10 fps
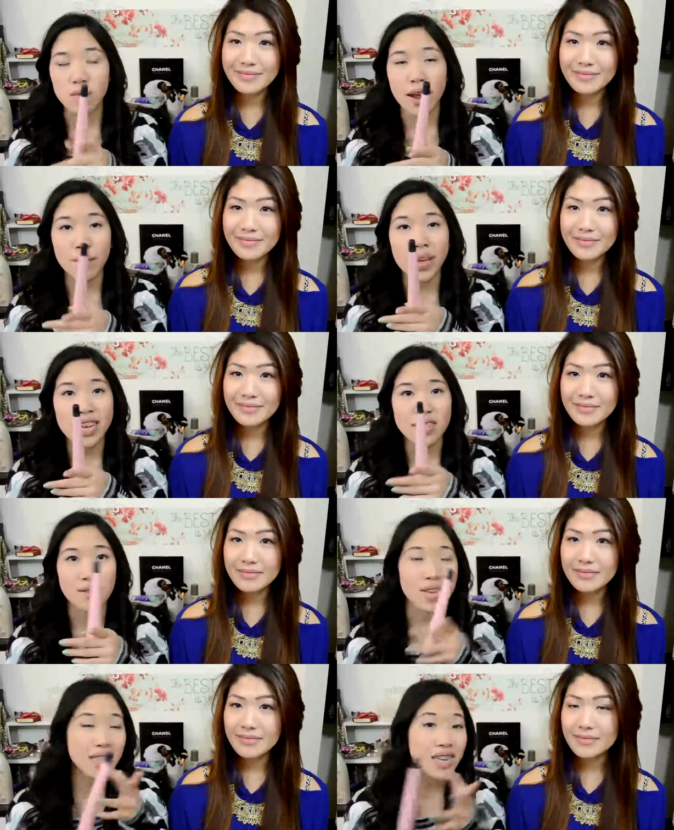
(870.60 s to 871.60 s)
Speaker 1: ceramic so it
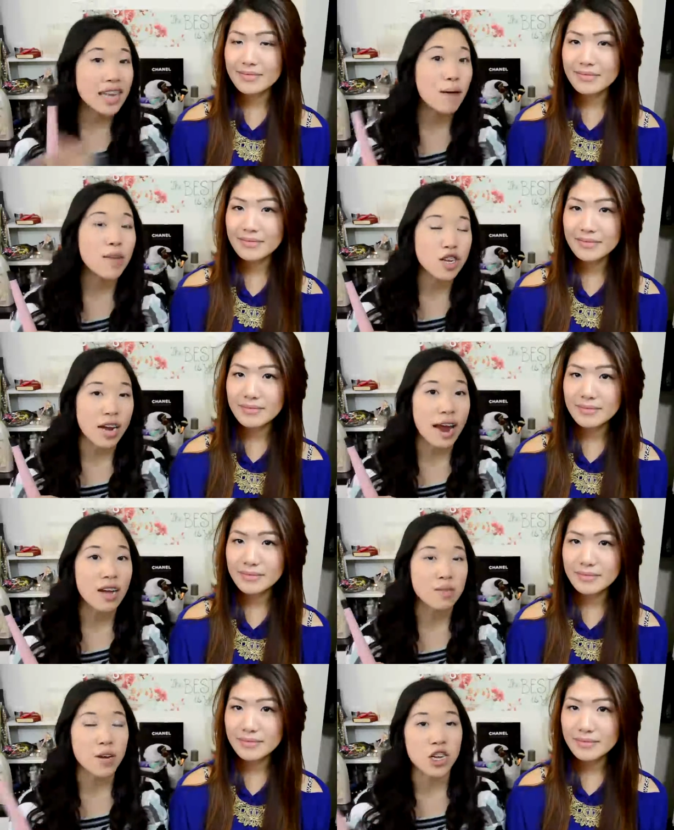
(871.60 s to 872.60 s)
doesn't damage your hair as
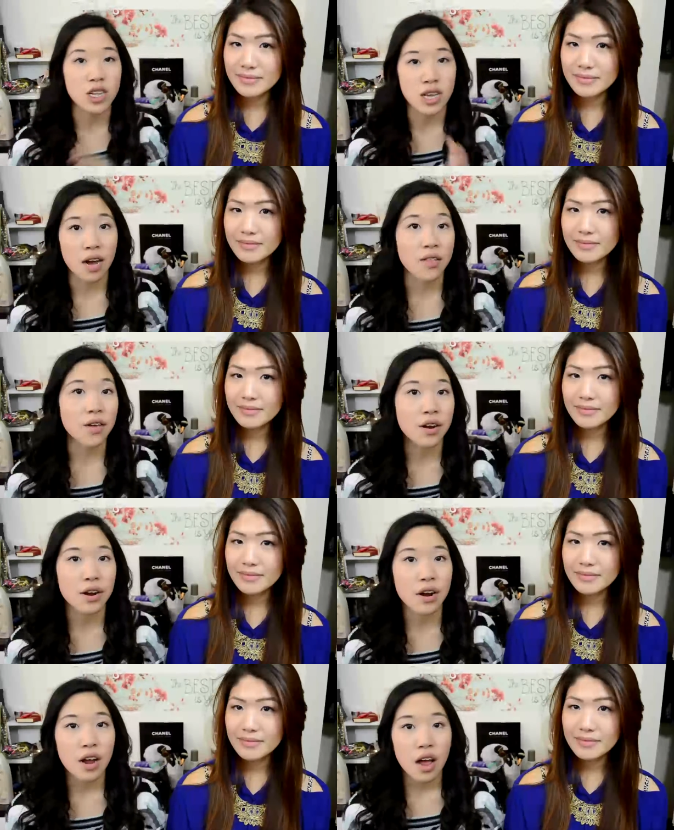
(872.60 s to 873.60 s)
much as other